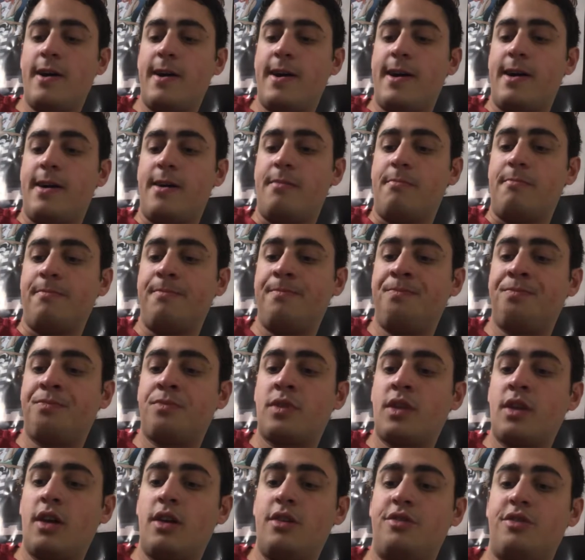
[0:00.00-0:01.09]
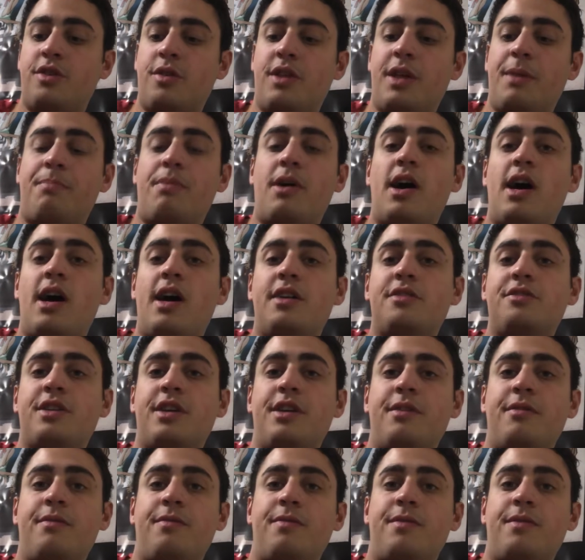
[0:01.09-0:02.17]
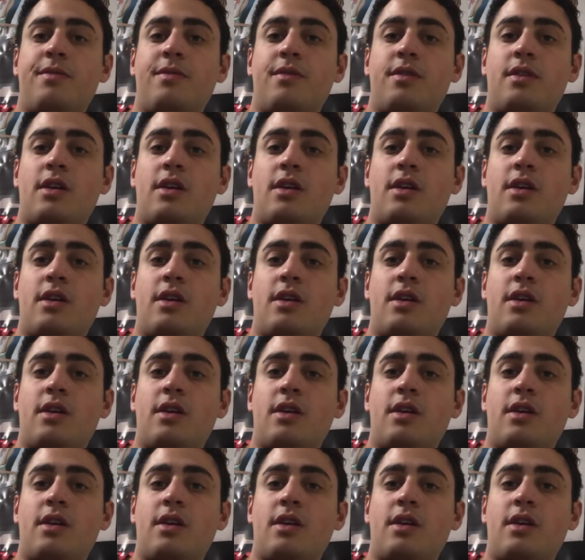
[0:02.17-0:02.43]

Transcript: Um, so the positive